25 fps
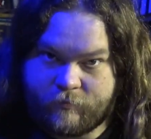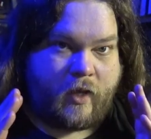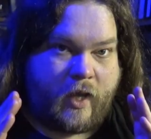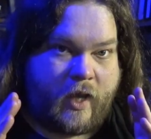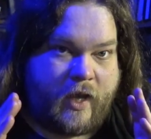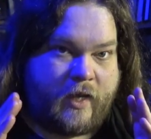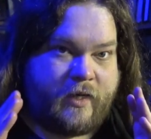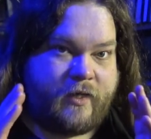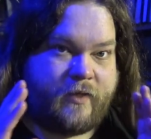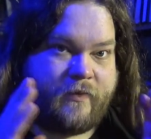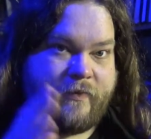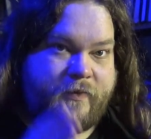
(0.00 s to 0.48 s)

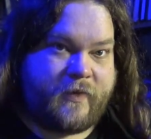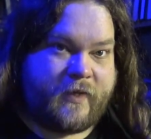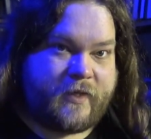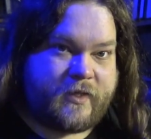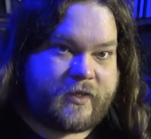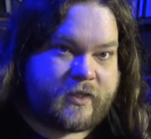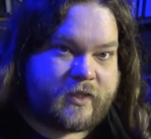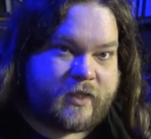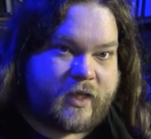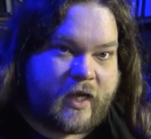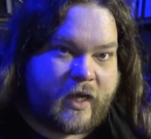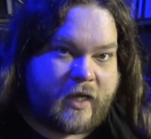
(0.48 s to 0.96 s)
And in
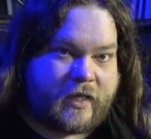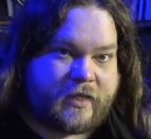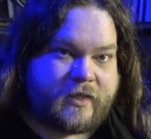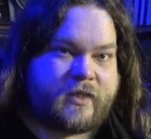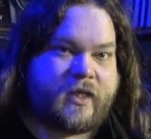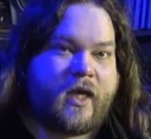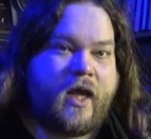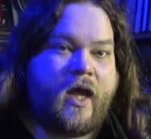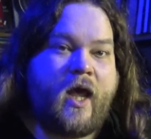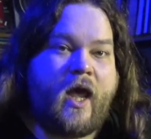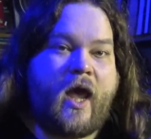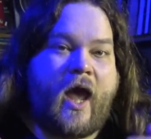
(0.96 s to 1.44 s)
this
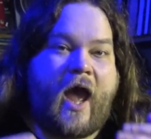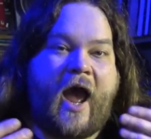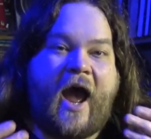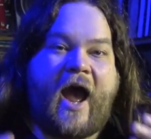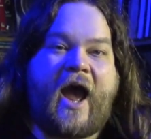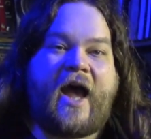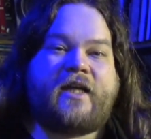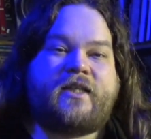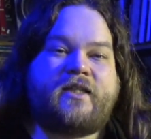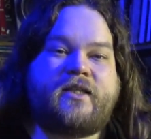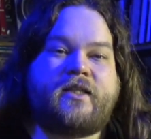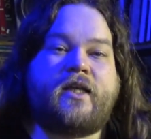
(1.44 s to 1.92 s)
case,
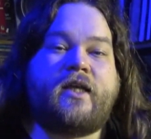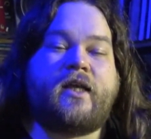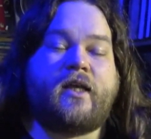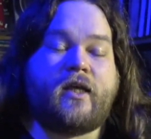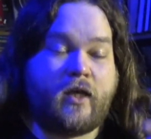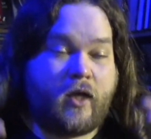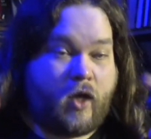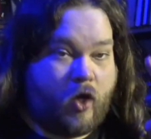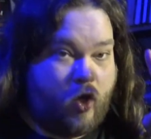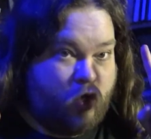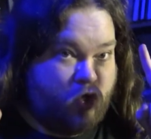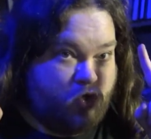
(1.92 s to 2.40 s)

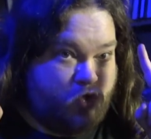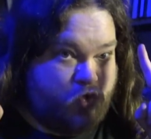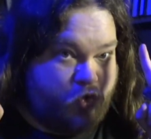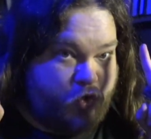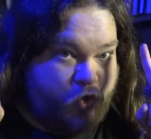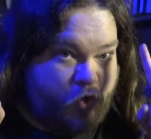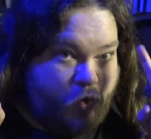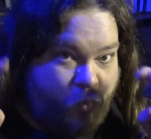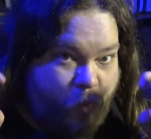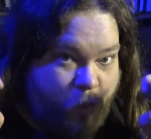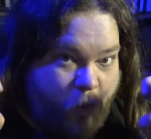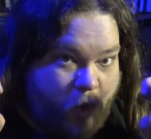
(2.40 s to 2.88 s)
asking, do
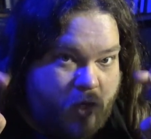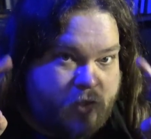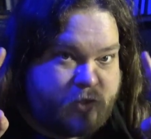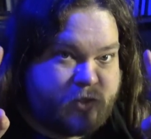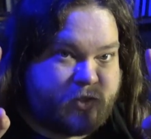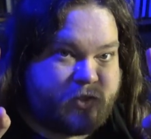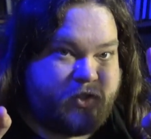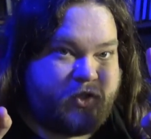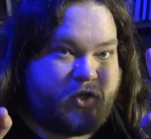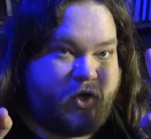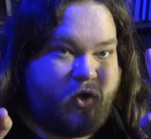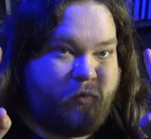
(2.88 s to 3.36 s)
you
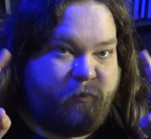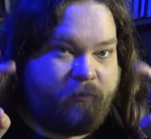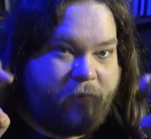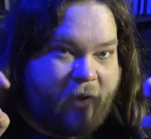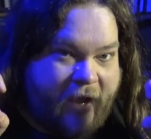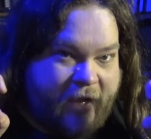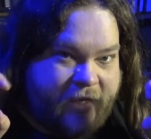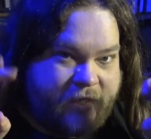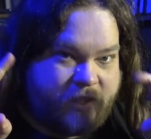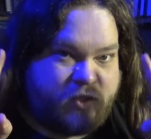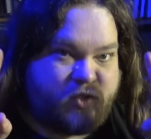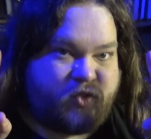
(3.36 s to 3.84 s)
want Joe
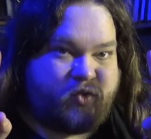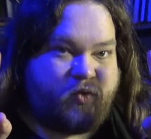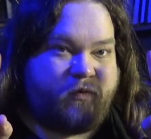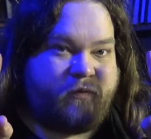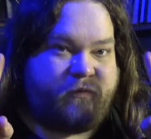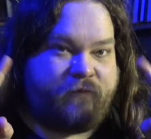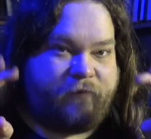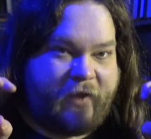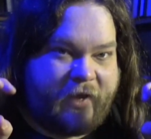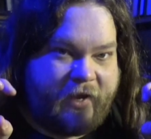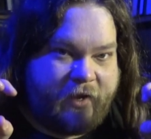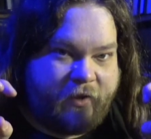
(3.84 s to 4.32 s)
Biden to
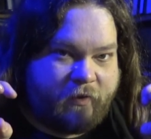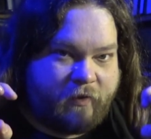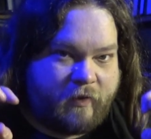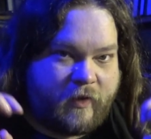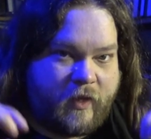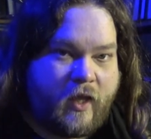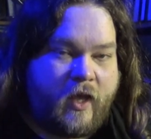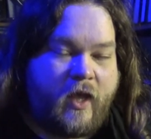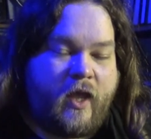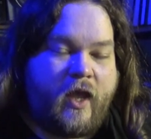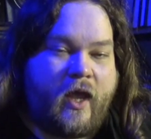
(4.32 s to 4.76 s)
fail,